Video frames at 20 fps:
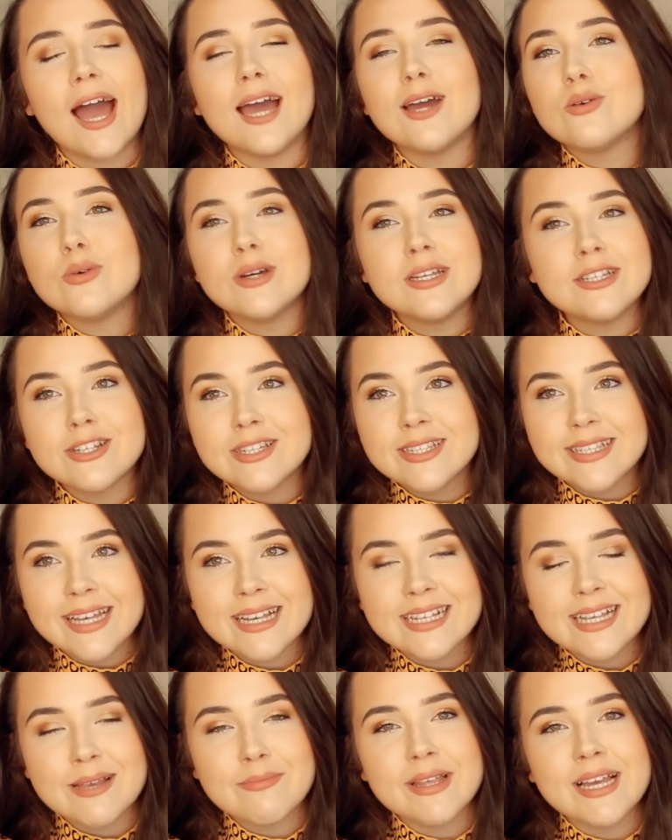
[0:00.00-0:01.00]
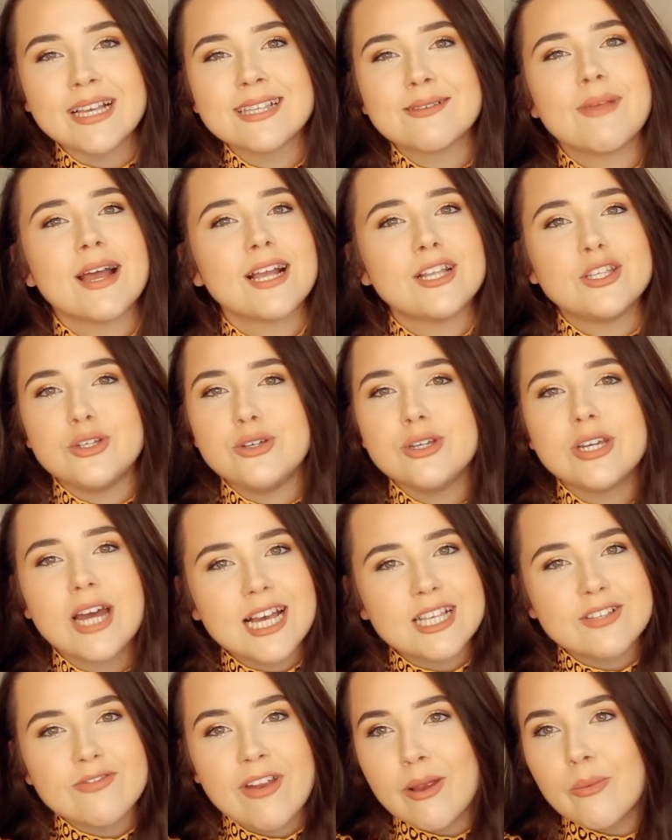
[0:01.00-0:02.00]
I always just say the same things. I'm like, do you
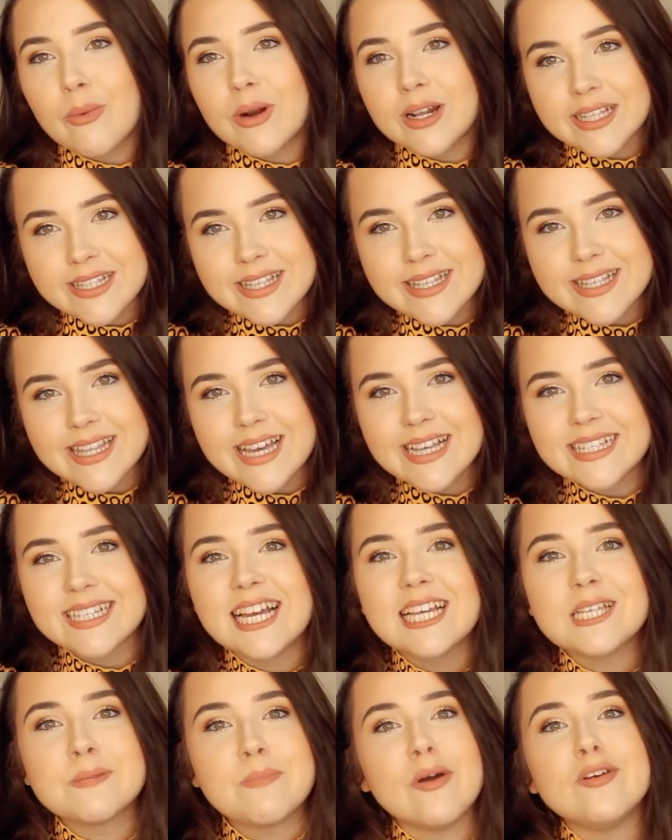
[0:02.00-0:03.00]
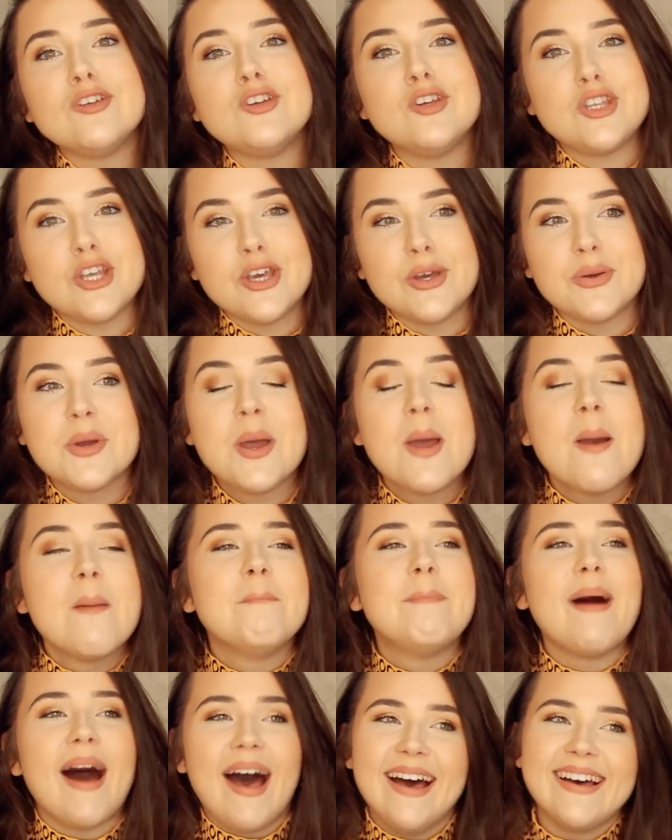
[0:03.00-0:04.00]
guys really want to listen to this? I suppose you do,
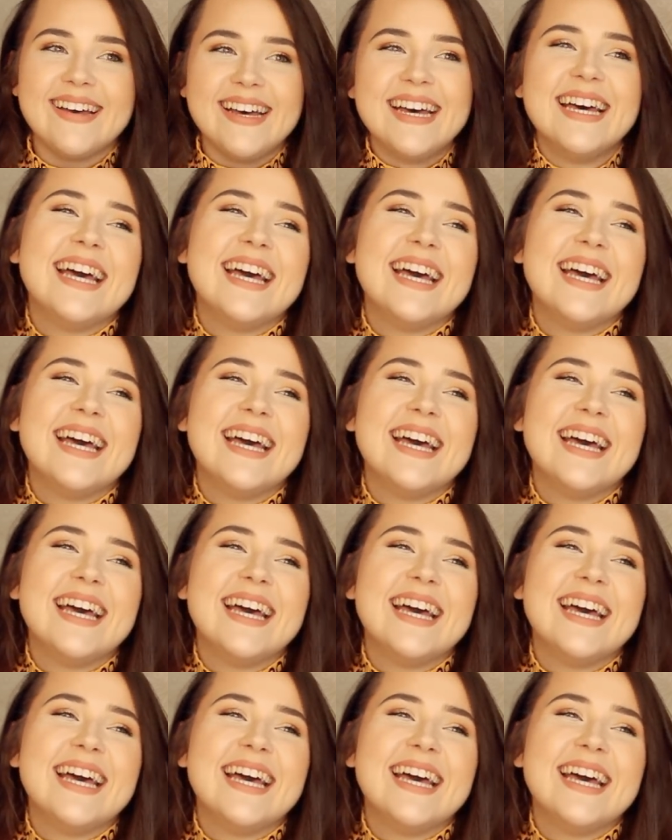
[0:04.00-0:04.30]
but